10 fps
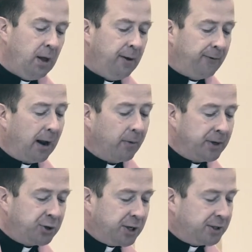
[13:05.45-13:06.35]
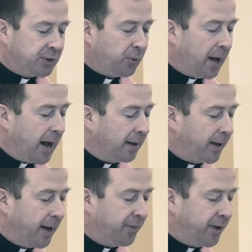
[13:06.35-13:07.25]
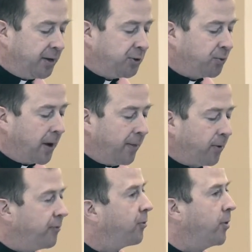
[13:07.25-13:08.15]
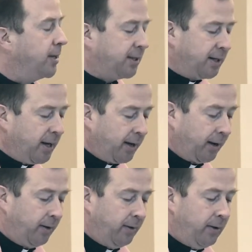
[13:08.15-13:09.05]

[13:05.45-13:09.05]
Following Jesus will highlight things you'd rather avoid seeing,